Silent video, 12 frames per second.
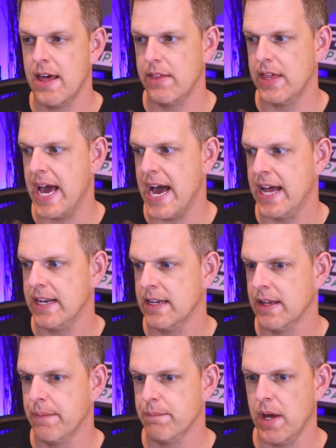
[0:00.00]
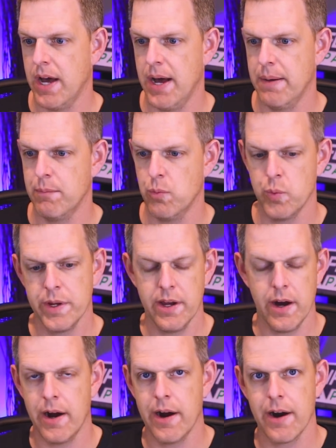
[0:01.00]
that we
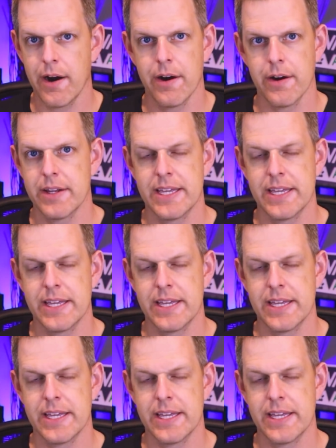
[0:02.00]
are